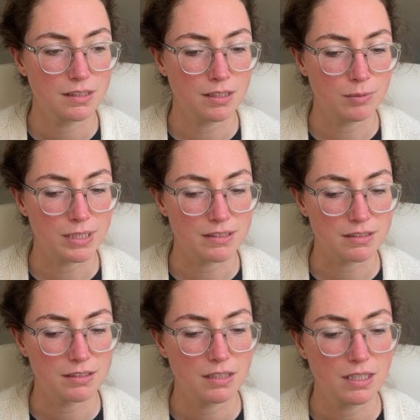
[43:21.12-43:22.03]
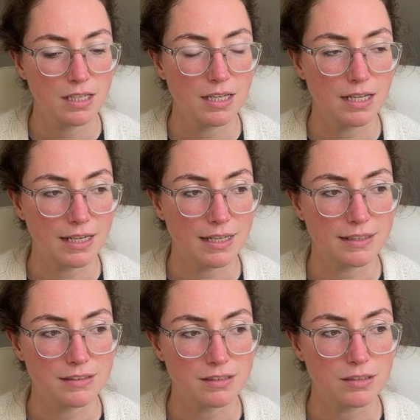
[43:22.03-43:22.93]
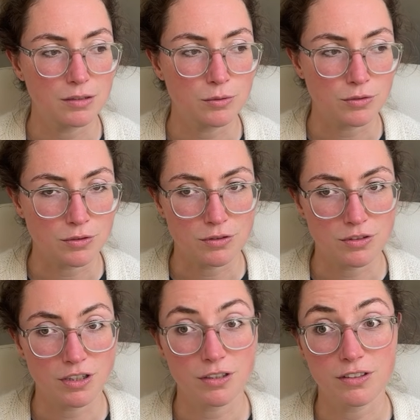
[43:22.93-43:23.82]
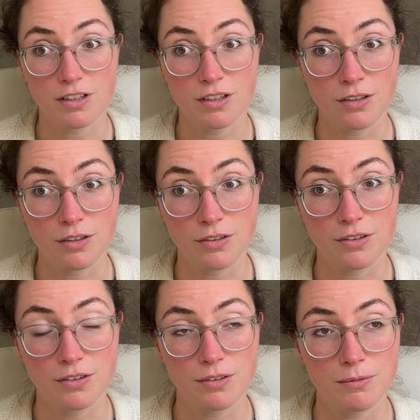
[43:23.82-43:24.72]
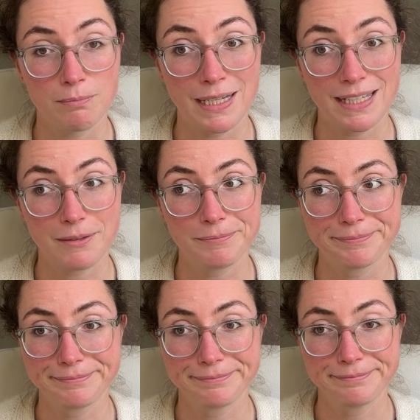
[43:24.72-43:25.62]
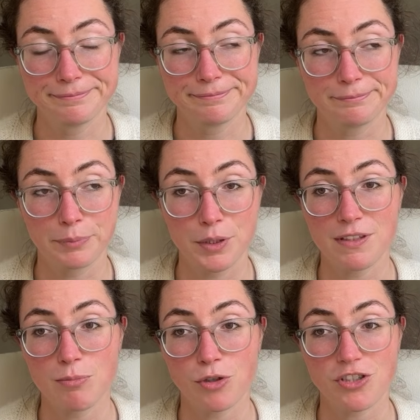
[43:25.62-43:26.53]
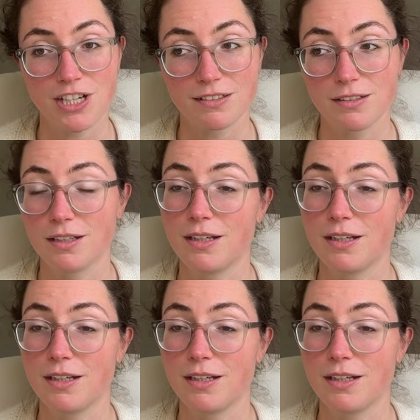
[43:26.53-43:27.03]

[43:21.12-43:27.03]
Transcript: winter, and also start on my birthday project.